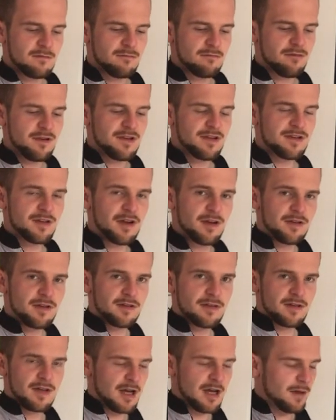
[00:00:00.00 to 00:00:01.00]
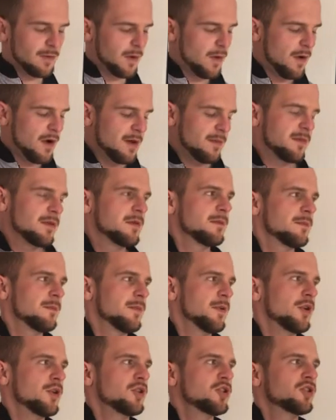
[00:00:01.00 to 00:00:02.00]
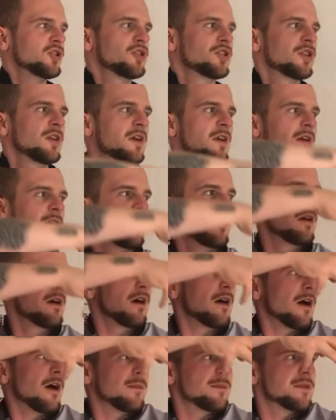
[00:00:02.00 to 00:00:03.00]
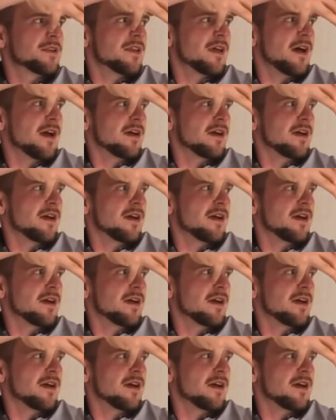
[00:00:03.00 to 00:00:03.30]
wrist out, elbow up, push, up to the